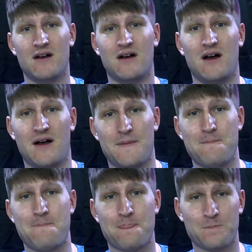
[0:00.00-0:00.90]

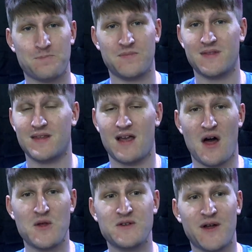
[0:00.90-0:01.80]

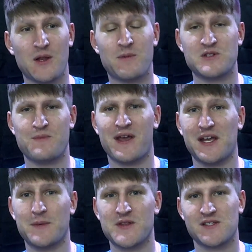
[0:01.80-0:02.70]
Other developers are
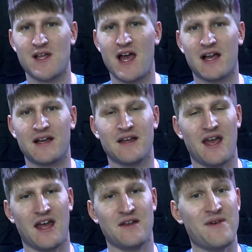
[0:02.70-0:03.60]
picking up the slack,
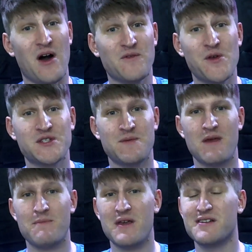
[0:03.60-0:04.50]
and Valve used to be
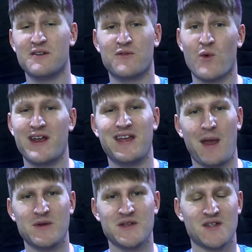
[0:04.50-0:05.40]
a beacon of great
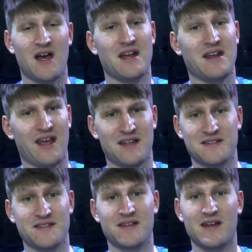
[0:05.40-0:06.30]
game design
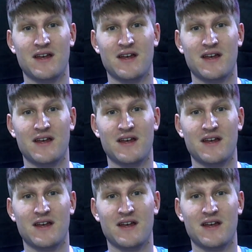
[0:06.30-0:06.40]
and